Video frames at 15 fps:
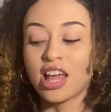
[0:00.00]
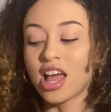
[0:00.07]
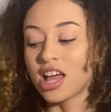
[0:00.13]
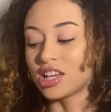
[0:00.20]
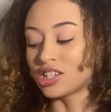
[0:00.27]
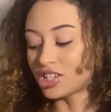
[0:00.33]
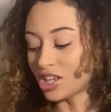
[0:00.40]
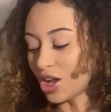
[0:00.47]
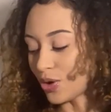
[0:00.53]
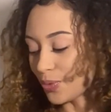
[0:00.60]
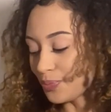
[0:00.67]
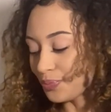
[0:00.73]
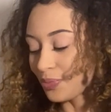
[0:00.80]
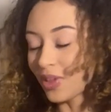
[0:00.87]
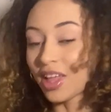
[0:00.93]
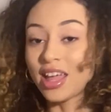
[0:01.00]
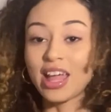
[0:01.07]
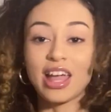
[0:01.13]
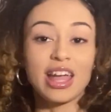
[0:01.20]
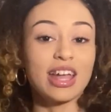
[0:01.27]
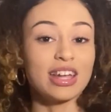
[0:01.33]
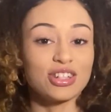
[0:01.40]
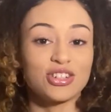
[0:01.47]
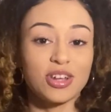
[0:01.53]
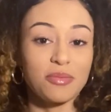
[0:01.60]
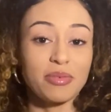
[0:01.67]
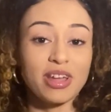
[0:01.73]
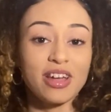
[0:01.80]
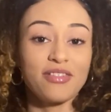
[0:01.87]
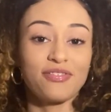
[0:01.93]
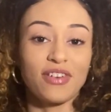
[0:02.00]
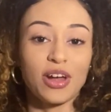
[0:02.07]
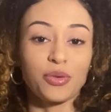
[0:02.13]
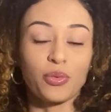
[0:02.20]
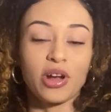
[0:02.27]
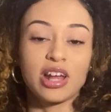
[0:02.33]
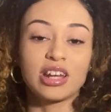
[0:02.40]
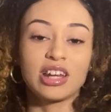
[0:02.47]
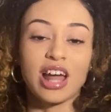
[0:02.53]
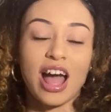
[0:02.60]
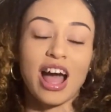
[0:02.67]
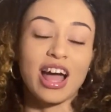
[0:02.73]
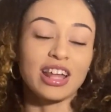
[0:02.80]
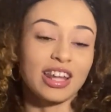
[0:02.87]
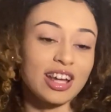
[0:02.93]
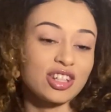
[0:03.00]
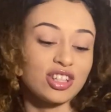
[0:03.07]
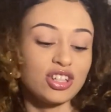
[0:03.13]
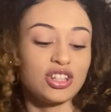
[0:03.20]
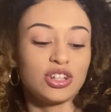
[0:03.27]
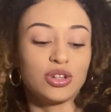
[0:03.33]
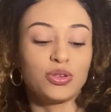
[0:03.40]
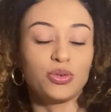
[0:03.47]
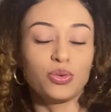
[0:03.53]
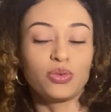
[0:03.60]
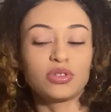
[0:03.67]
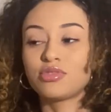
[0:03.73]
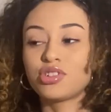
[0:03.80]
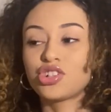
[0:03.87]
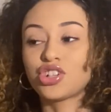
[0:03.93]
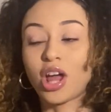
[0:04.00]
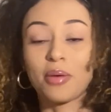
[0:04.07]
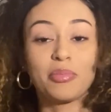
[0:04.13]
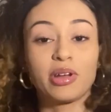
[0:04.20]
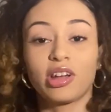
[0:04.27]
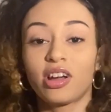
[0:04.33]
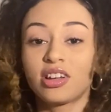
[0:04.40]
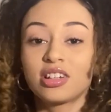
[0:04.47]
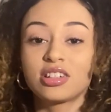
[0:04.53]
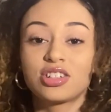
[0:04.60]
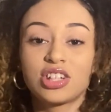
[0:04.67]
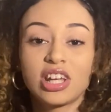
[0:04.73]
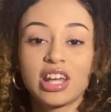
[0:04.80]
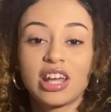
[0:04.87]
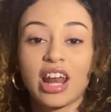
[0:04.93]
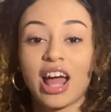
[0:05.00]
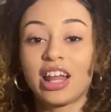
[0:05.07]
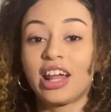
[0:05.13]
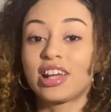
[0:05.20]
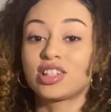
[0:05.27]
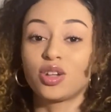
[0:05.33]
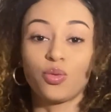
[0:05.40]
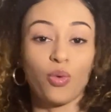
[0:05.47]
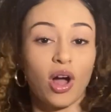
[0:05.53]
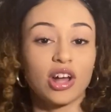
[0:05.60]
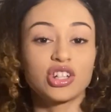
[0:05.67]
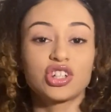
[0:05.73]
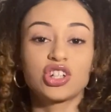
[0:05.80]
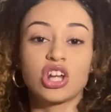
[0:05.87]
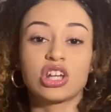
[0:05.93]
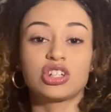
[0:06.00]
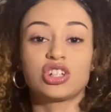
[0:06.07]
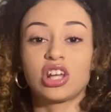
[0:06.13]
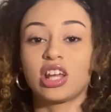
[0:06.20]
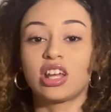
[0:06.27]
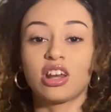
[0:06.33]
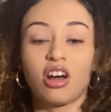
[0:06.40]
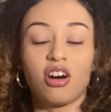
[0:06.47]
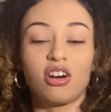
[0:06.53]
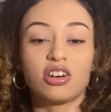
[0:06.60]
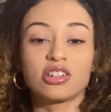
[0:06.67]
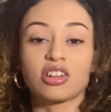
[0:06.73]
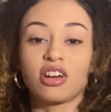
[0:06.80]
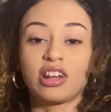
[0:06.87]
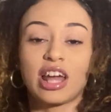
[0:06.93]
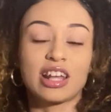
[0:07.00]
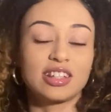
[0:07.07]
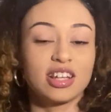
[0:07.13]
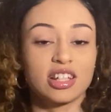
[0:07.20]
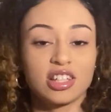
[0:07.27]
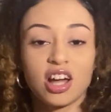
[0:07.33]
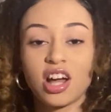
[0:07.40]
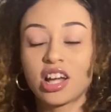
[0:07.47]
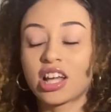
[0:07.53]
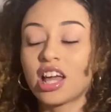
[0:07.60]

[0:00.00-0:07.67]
So it should be a fun one. I like to do shopping on Shein. I like to watch Shein hauls on like TikTok